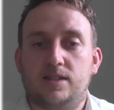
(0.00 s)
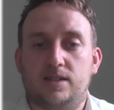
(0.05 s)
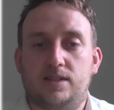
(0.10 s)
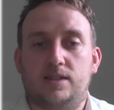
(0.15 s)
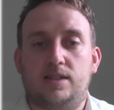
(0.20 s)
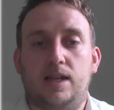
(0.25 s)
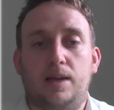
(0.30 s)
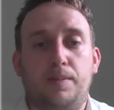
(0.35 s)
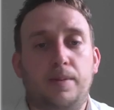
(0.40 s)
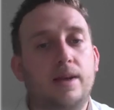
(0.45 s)

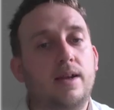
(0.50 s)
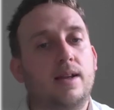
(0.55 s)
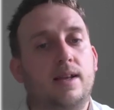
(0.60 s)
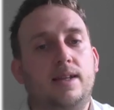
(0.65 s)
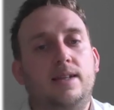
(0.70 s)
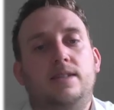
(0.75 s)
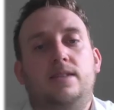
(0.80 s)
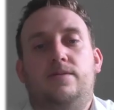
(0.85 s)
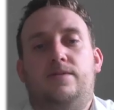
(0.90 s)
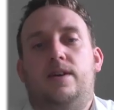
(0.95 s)

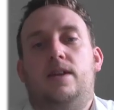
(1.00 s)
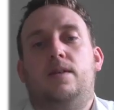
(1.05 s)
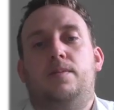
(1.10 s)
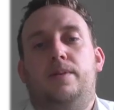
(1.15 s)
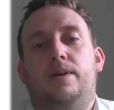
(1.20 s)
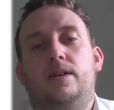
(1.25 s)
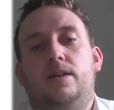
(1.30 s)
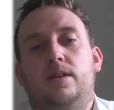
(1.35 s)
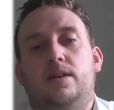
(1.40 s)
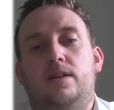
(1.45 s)
typically
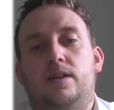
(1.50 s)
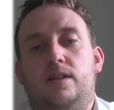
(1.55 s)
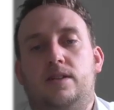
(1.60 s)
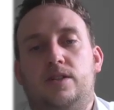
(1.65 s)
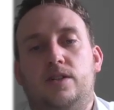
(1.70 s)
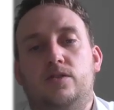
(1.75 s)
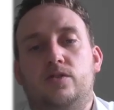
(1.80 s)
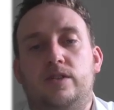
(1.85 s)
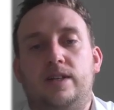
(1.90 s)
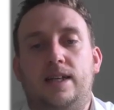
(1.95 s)
developing
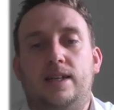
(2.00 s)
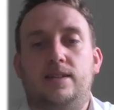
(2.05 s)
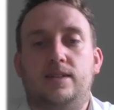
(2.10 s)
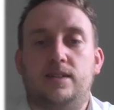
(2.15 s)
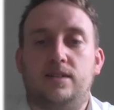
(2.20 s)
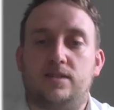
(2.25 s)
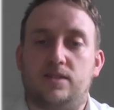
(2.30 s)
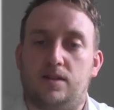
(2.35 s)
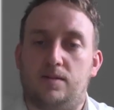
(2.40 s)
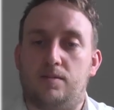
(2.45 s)
children
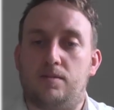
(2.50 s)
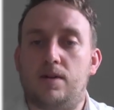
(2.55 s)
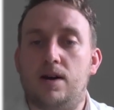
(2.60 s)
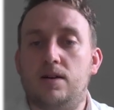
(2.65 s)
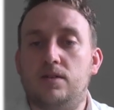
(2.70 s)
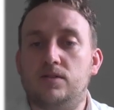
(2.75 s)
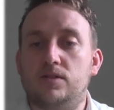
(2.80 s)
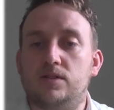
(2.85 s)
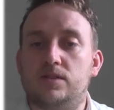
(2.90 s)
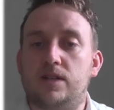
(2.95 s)
hitting certain
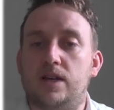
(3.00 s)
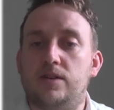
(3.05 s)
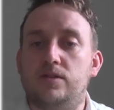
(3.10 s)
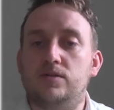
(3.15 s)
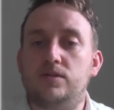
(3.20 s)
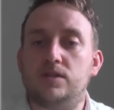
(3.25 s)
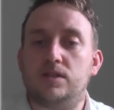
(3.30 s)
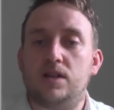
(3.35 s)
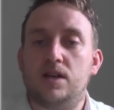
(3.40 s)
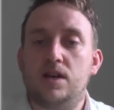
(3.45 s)
milestones,